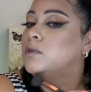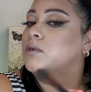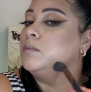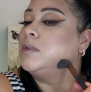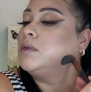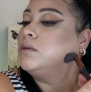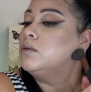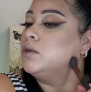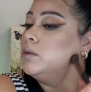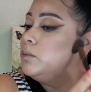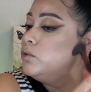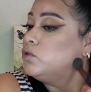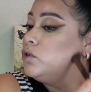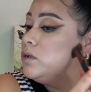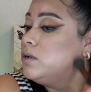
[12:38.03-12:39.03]
My
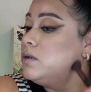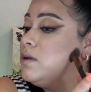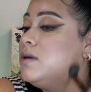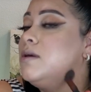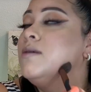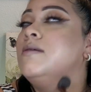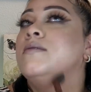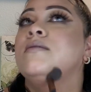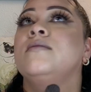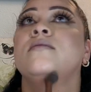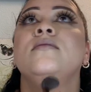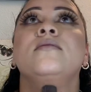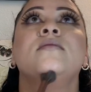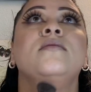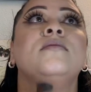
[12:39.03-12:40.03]
double chin.
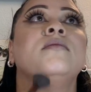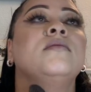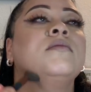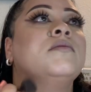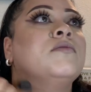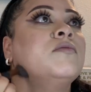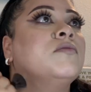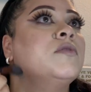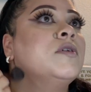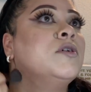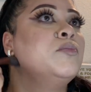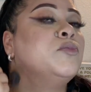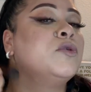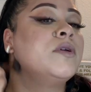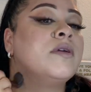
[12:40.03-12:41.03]
Really
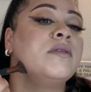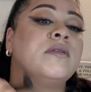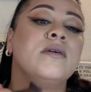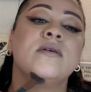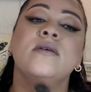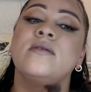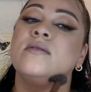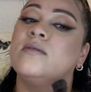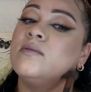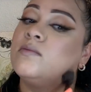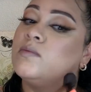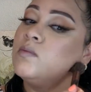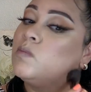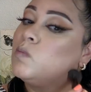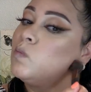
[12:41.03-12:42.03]
bring it down.